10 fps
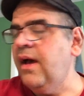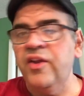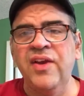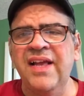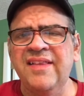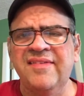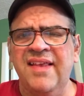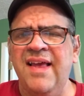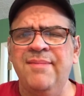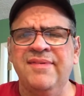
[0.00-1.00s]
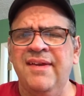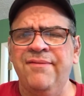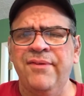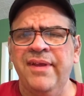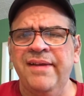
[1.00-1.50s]
You can get this on Amazon
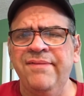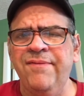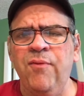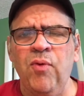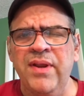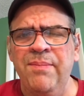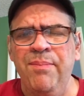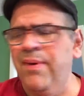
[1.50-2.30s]
for like $40